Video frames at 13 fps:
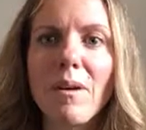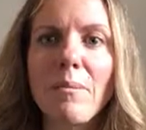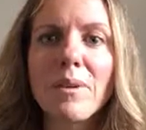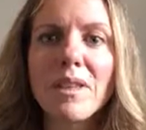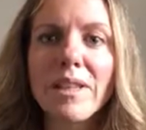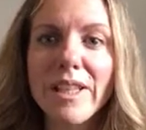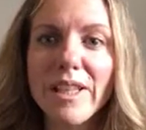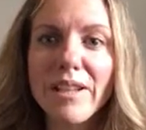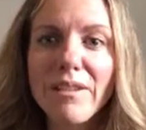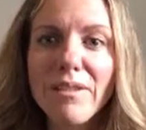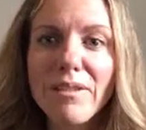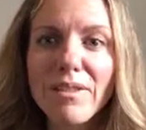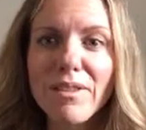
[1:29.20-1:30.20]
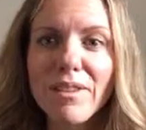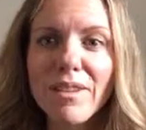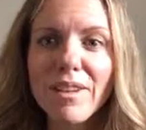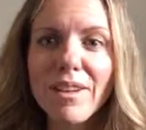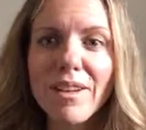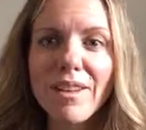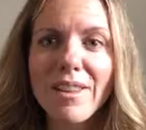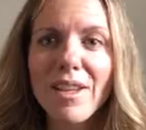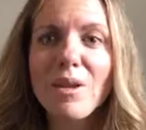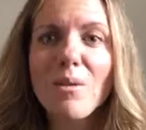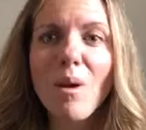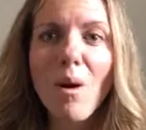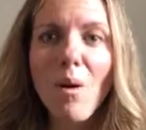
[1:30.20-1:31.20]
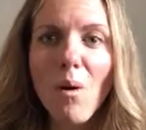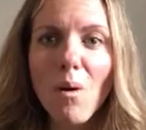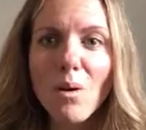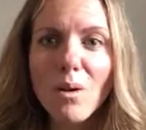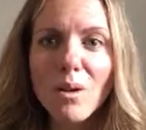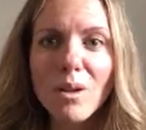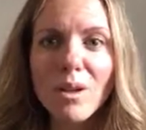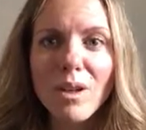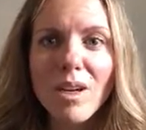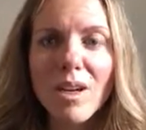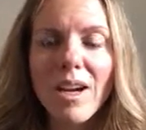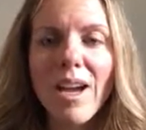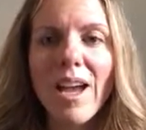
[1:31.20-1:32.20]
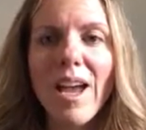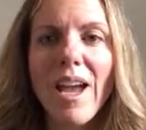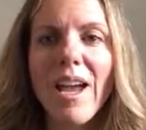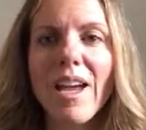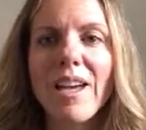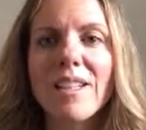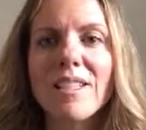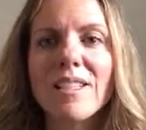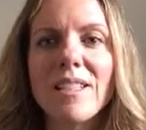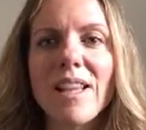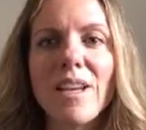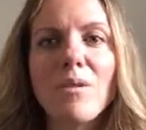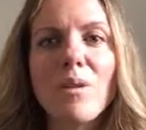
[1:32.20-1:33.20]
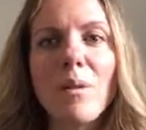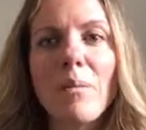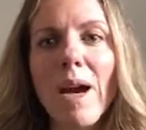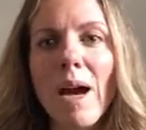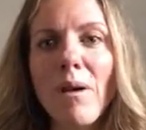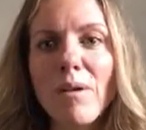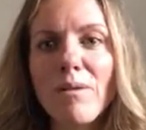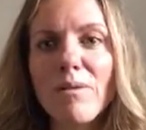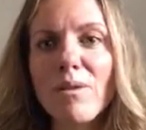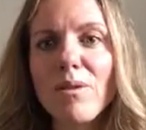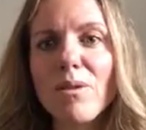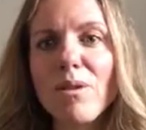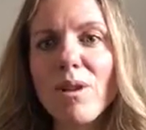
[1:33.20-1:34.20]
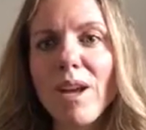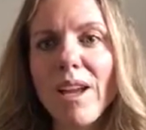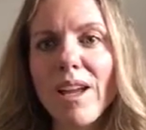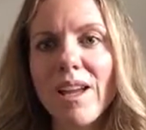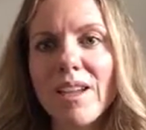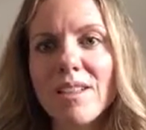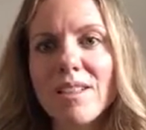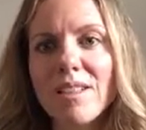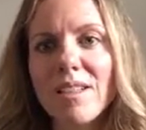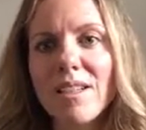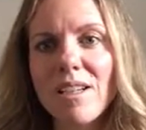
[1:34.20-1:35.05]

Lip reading: believe that you are whole and that you are powerful and